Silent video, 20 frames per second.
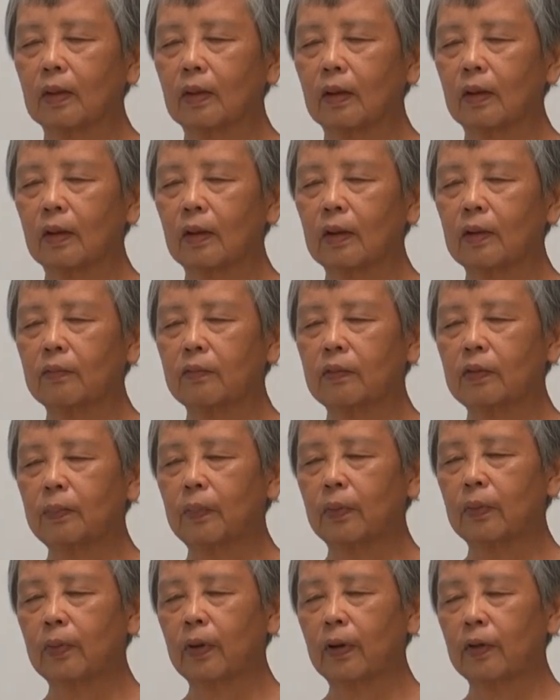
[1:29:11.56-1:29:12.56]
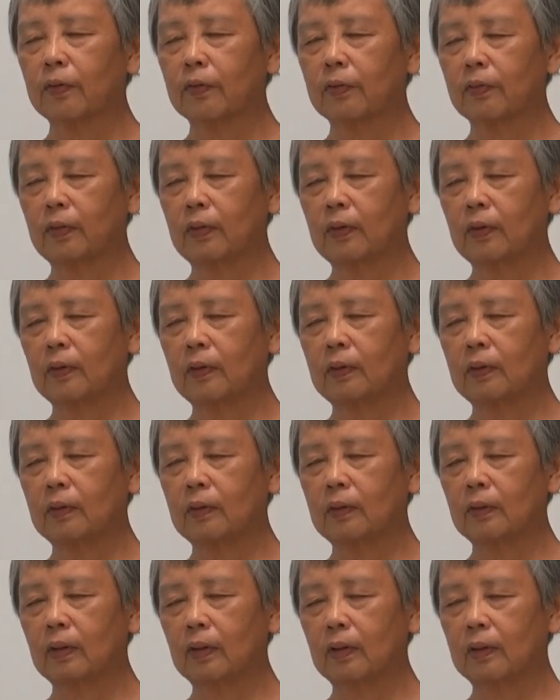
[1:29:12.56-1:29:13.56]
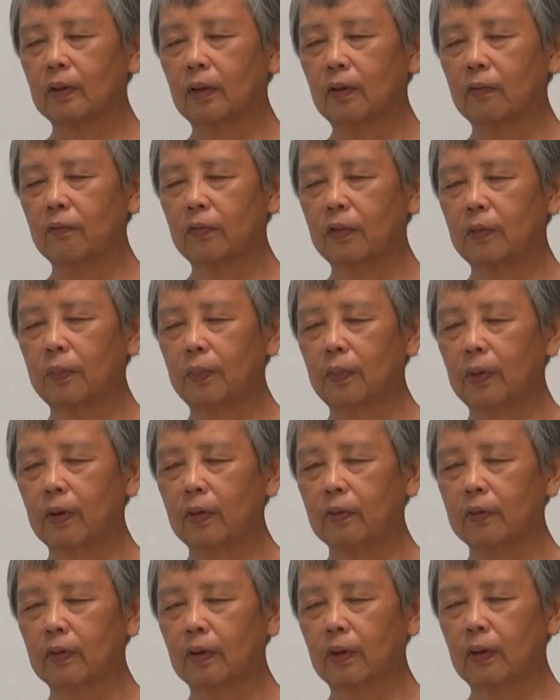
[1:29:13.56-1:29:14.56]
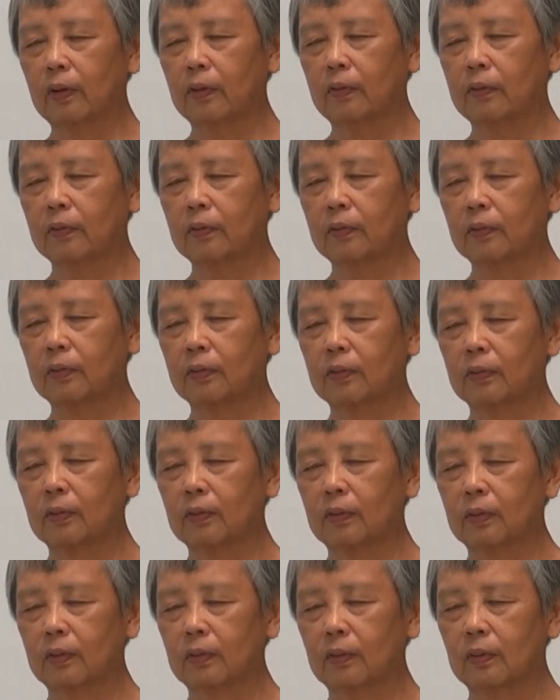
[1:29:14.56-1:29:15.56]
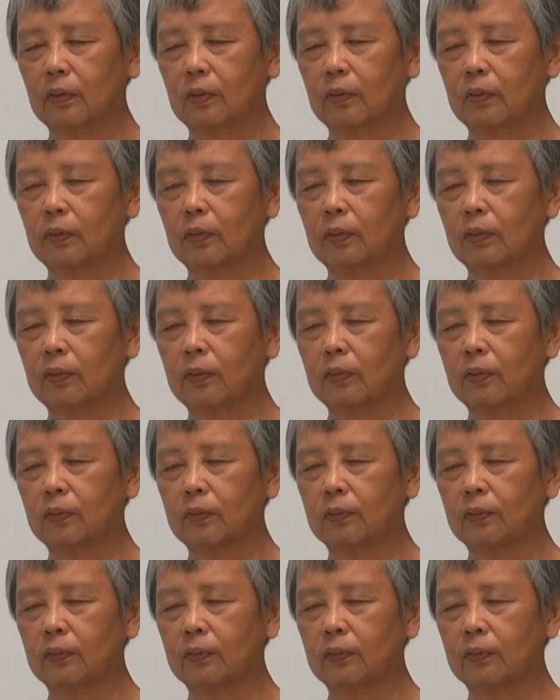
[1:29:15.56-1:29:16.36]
every breath in and every breath out, you know.